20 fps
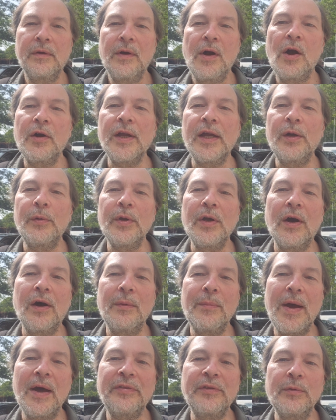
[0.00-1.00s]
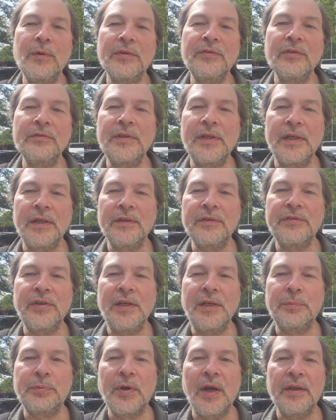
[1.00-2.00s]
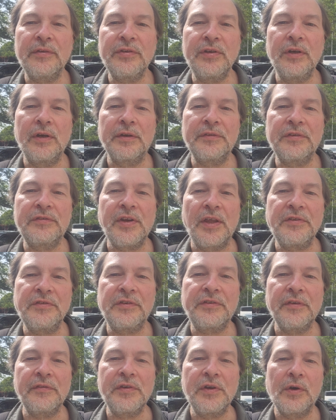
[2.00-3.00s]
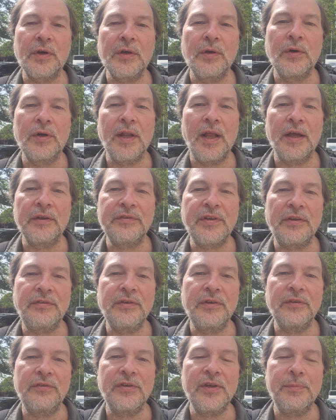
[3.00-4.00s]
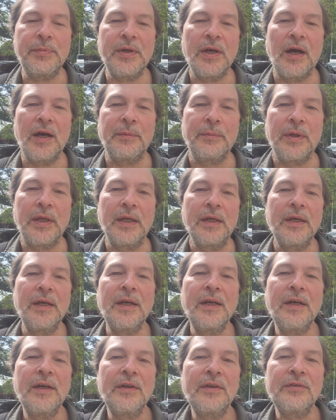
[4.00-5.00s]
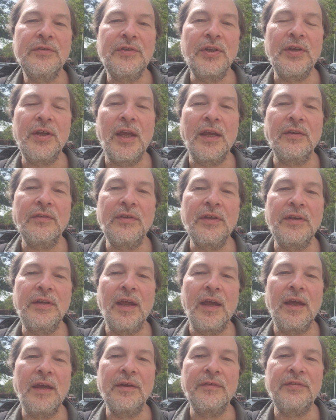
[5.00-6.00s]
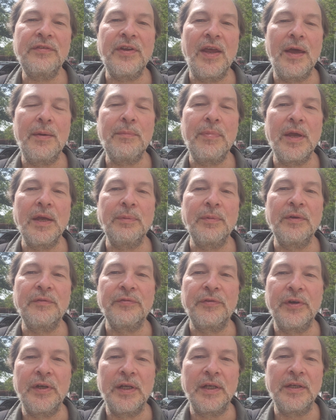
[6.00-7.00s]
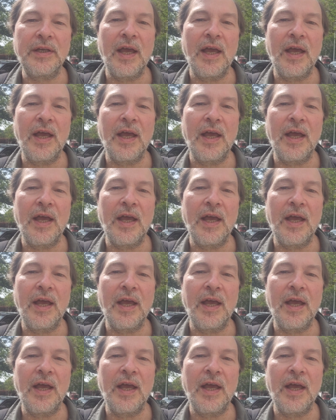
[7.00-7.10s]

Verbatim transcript: Okay, here we are, Matthew Russell Lee, Inner City Press, here at the Southern District of New York Courthouse. As you can see it behind me, today is the day of Sam Bankman-Fried.